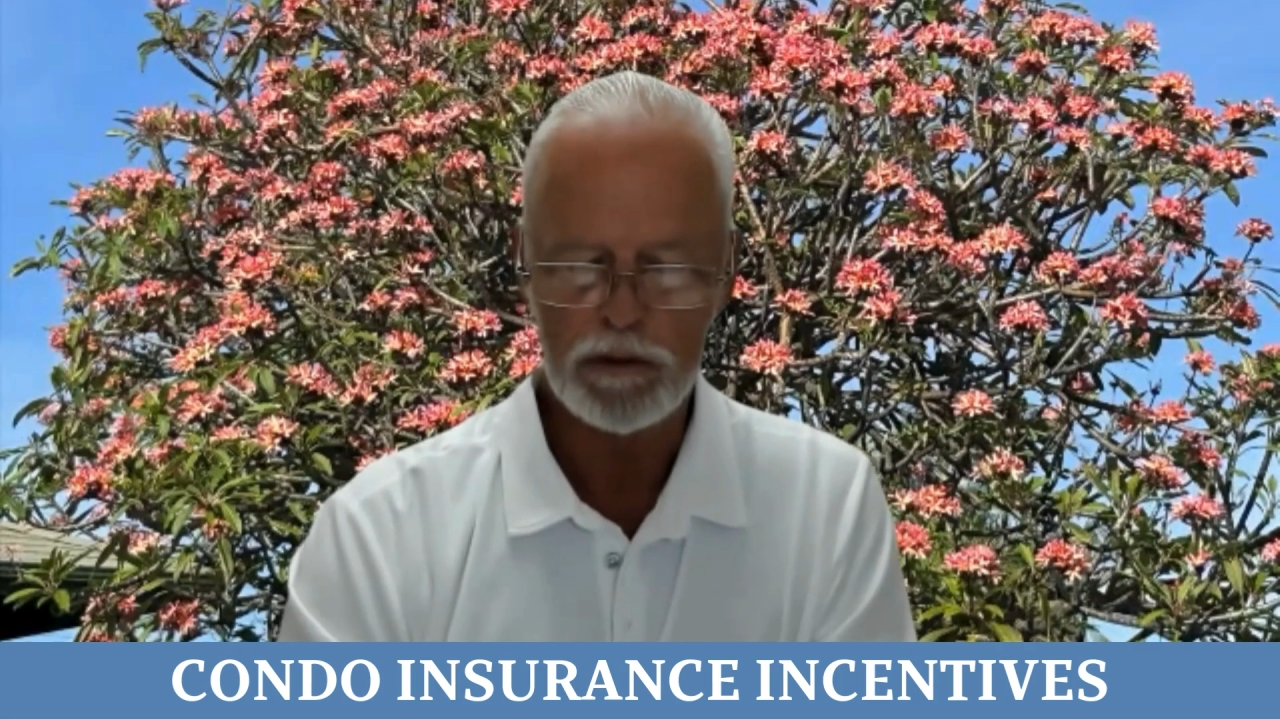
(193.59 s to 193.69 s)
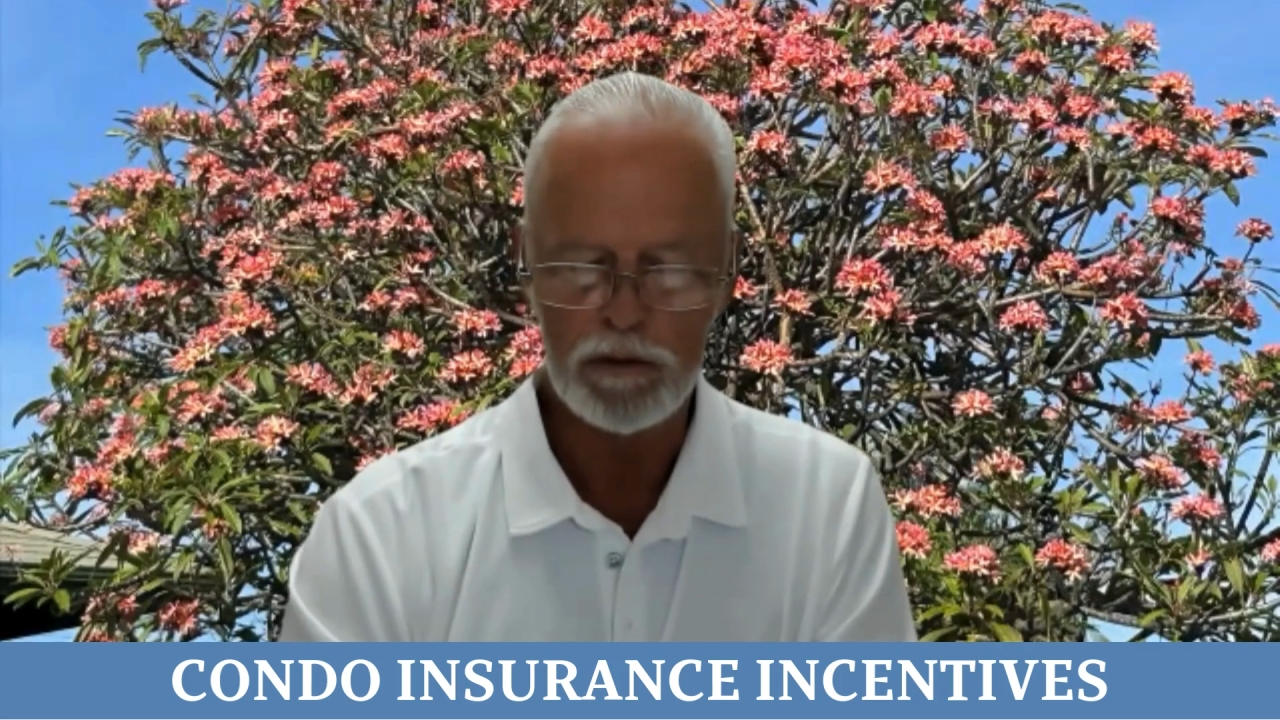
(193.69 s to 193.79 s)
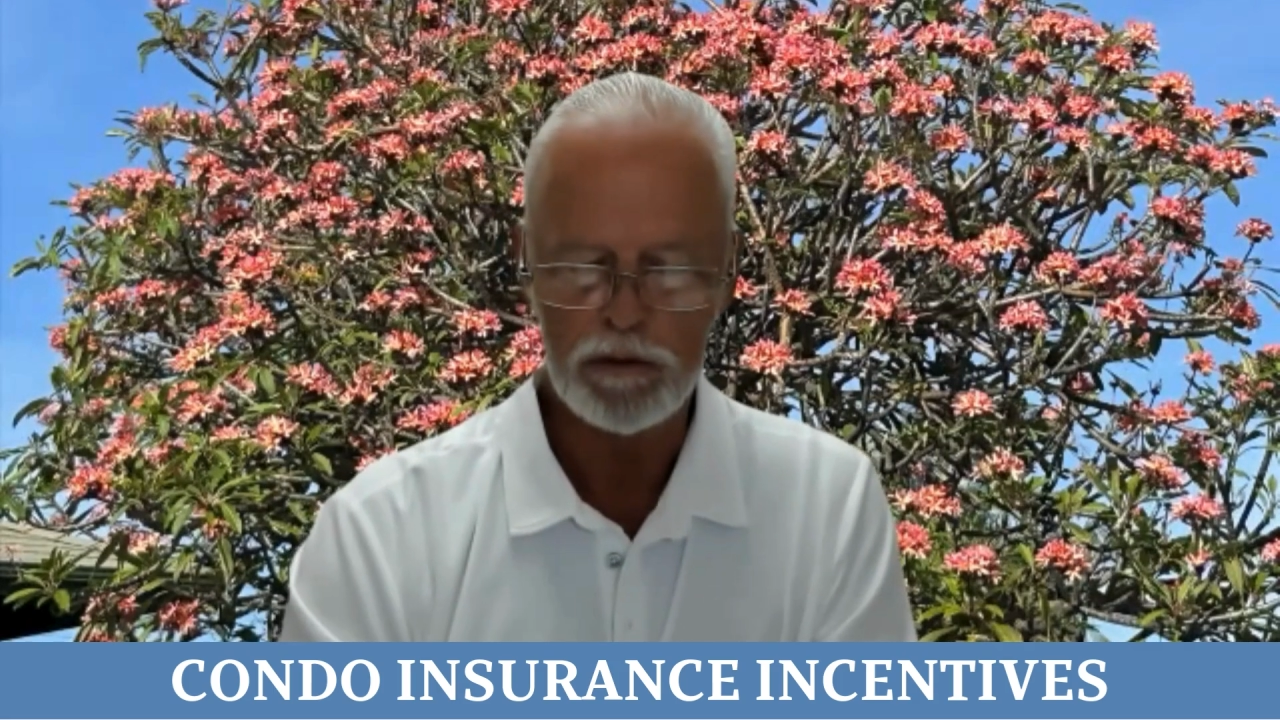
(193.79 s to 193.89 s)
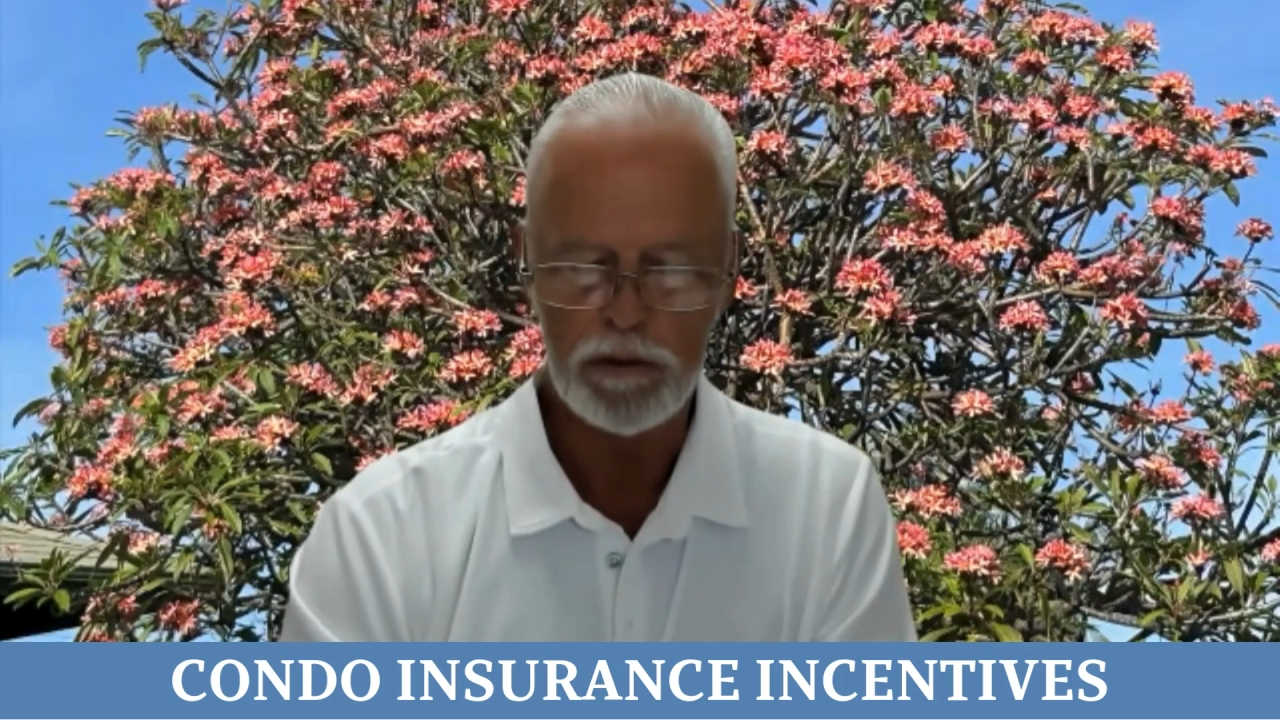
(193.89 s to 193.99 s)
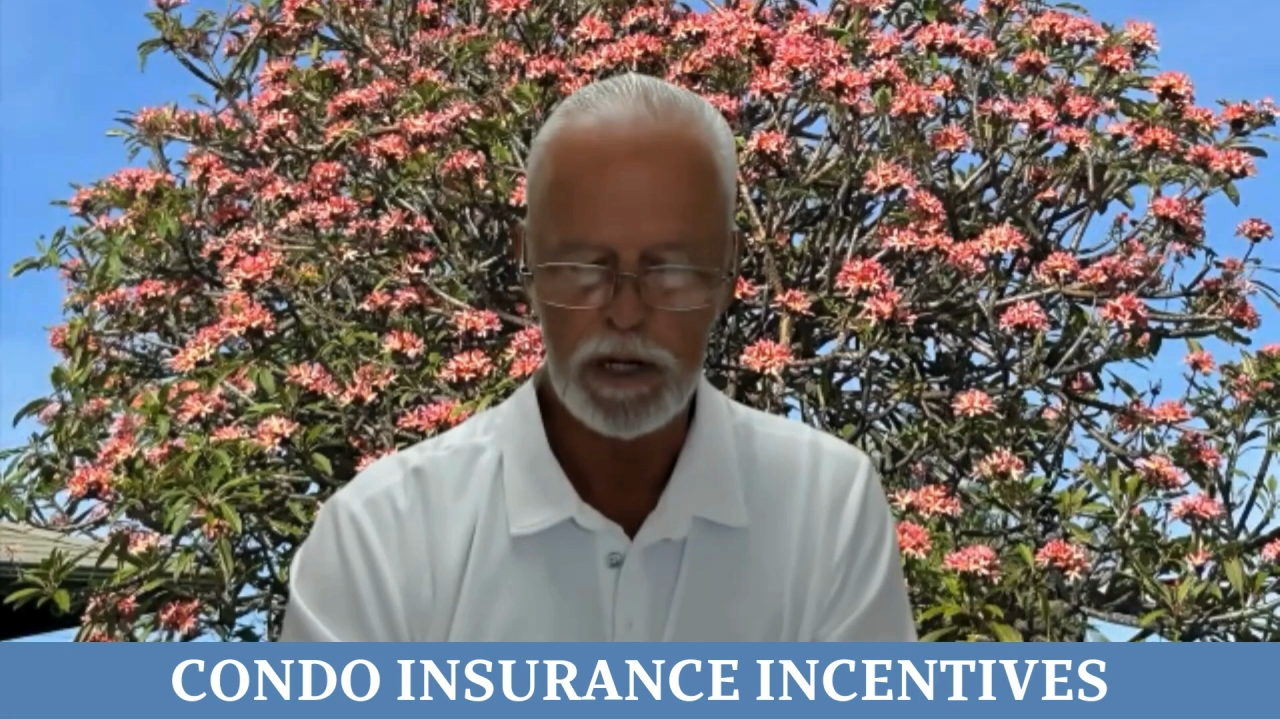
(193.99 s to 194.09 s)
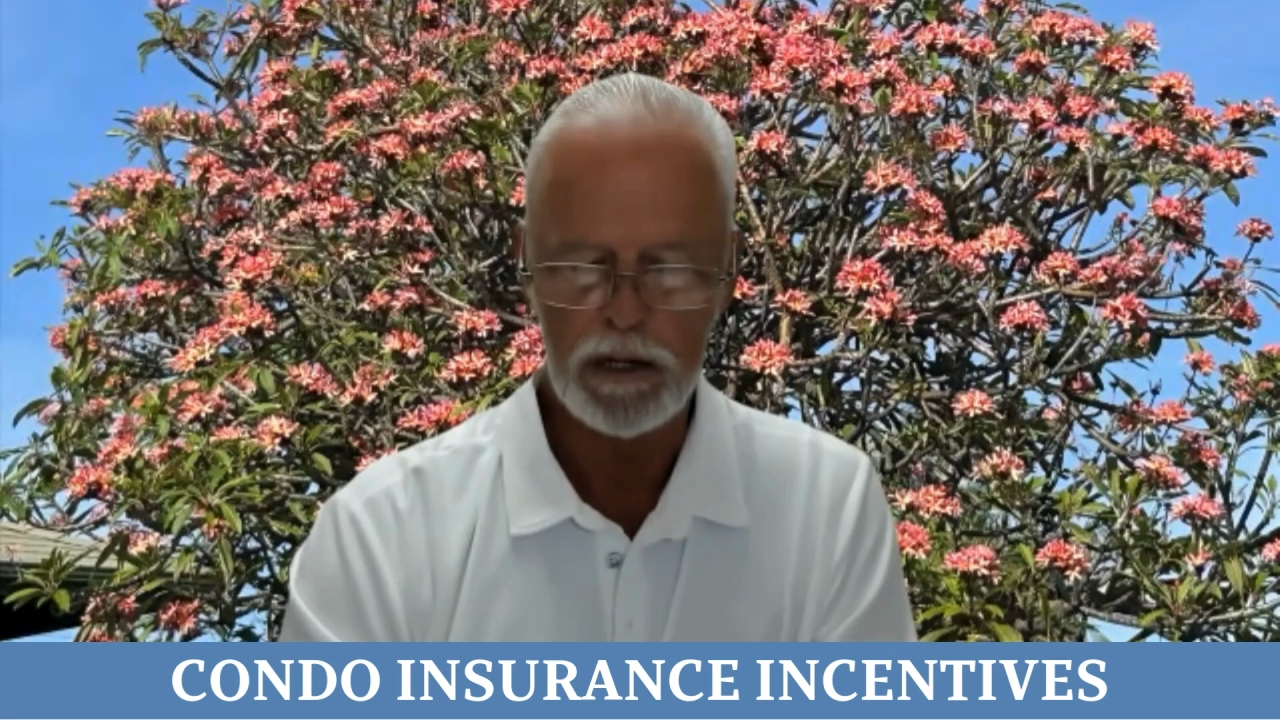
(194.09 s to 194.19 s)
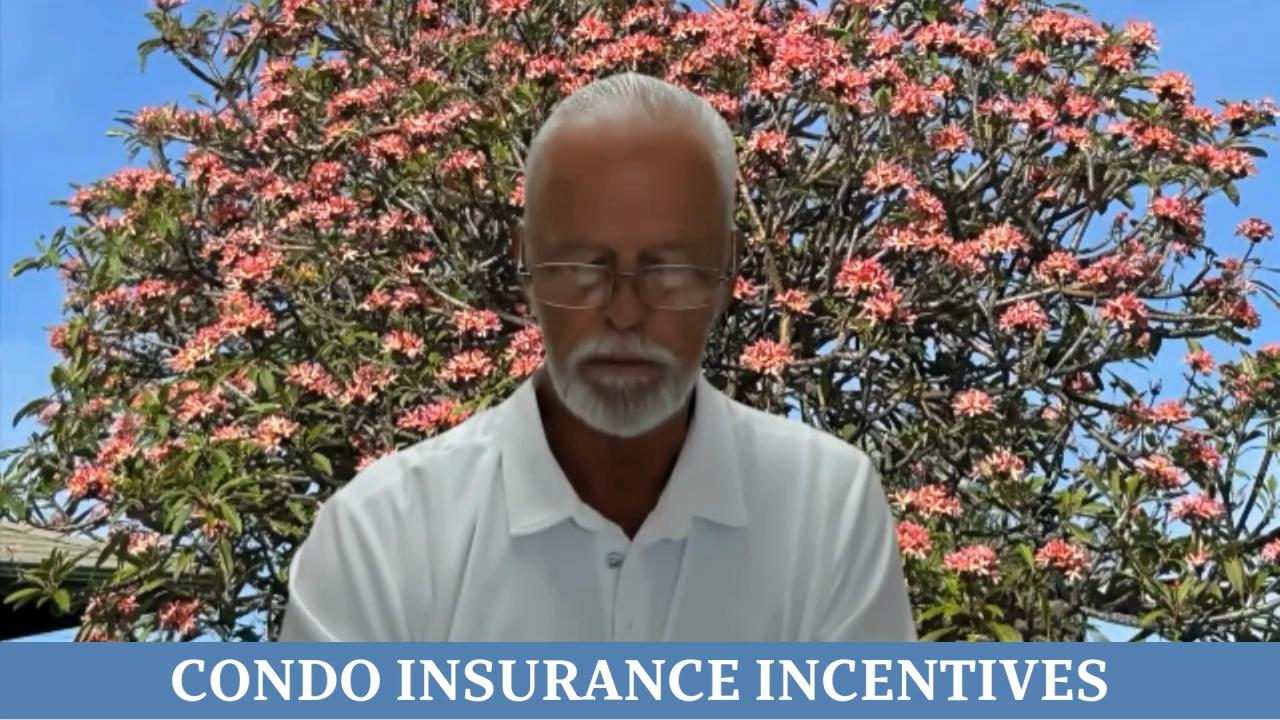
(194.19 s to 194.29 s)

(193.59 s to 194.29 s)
to create